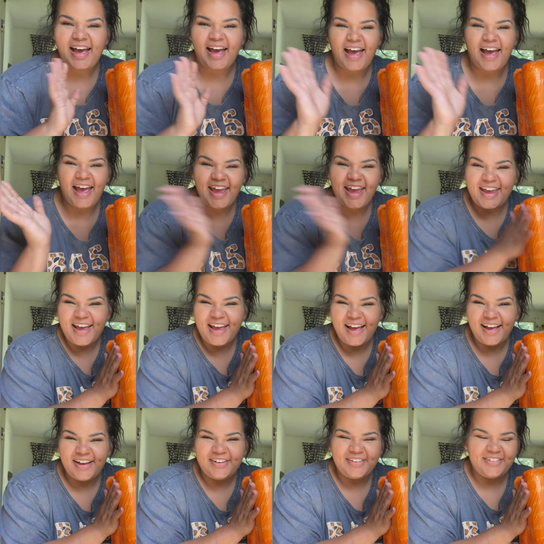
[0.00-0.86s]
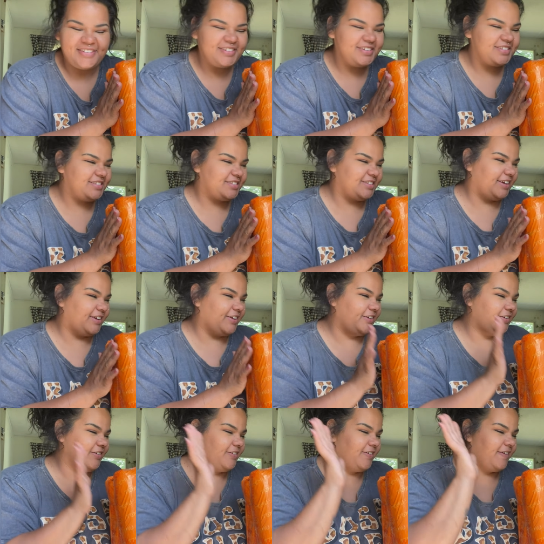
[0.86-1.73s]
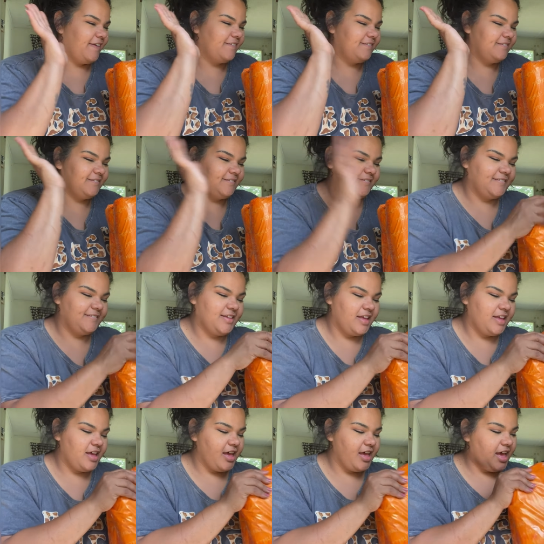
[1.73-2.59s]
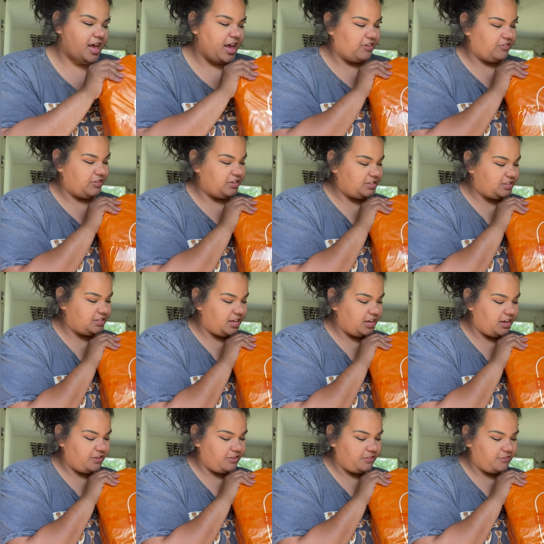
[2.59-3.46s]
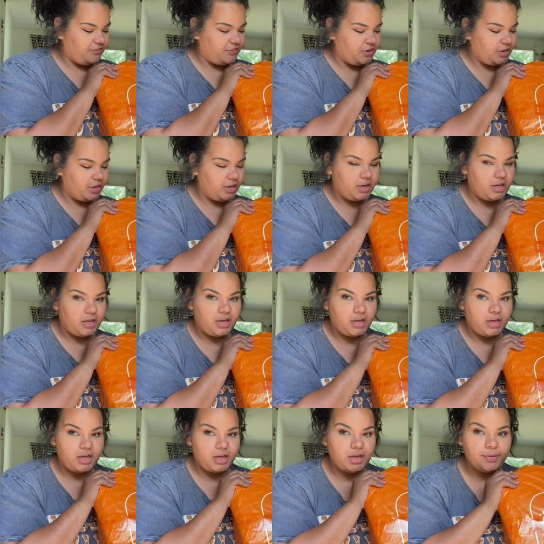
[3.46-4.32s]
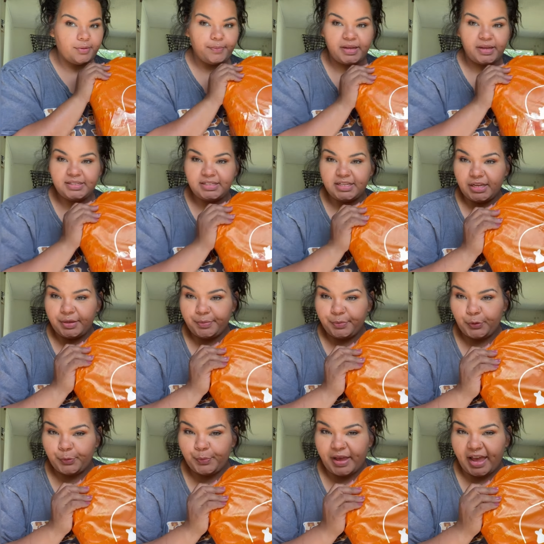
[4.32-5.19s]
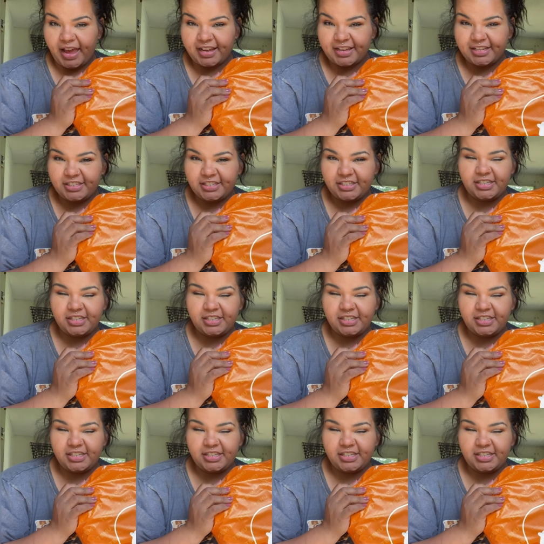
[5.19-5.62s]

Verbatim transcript: Hey y'all. So I received my Temu package